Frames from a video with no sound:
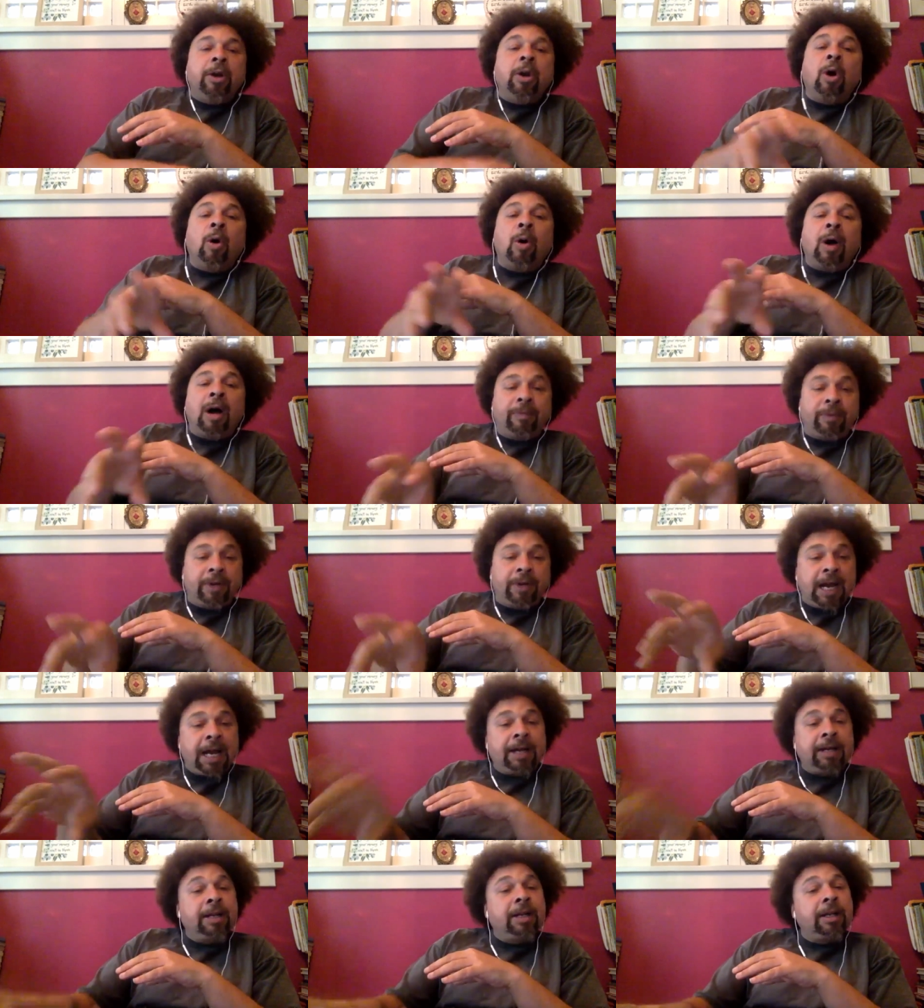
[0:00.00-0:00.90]
know I've
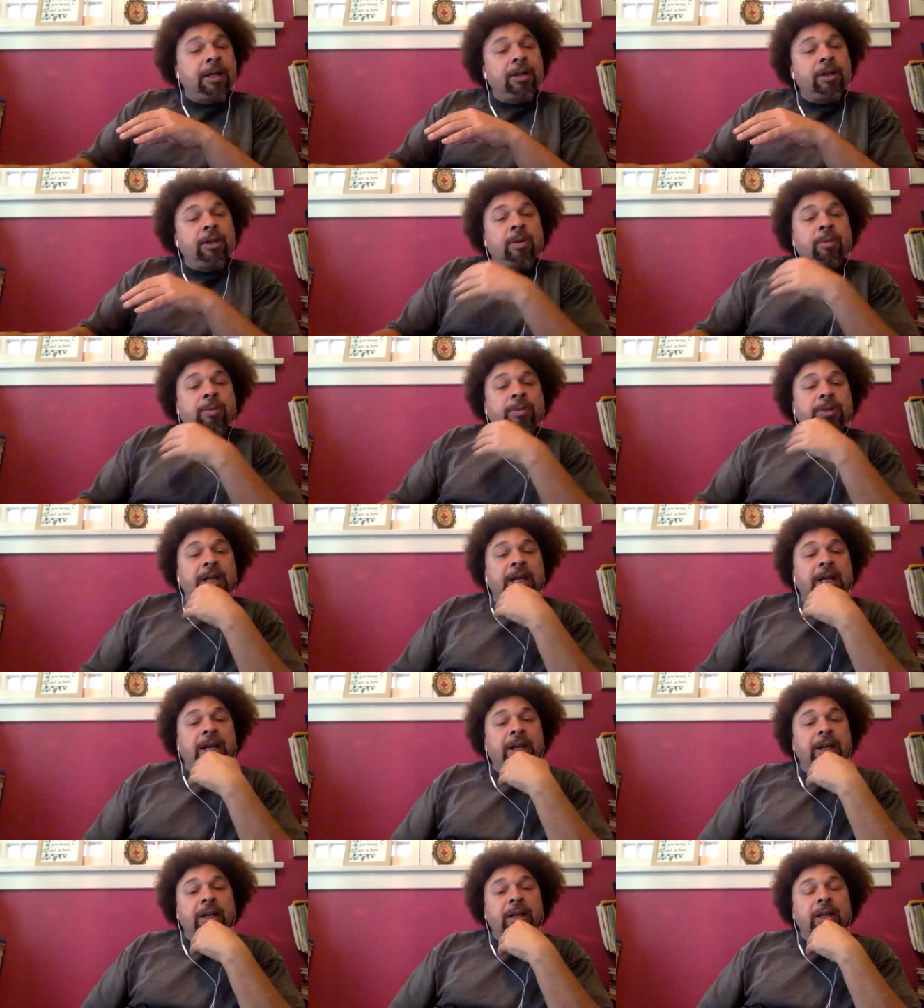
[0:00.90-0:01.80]
gotten it, you know what I'm
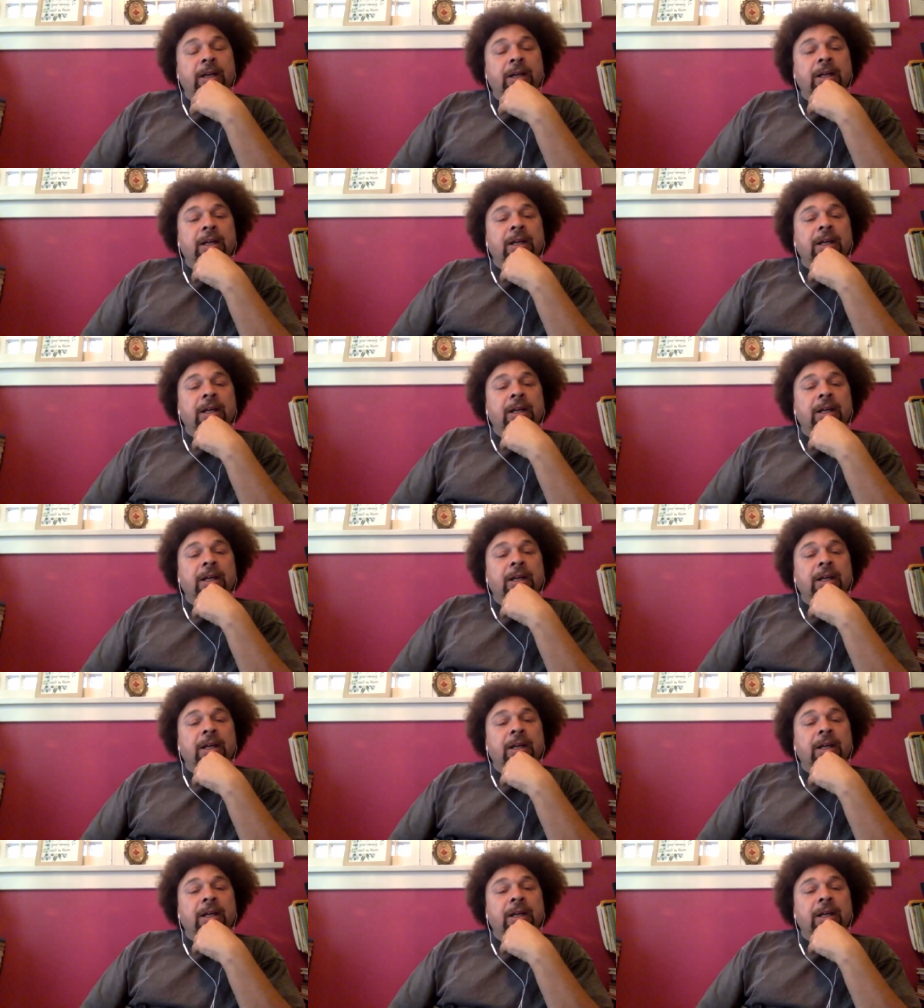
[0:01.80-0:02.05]
saying?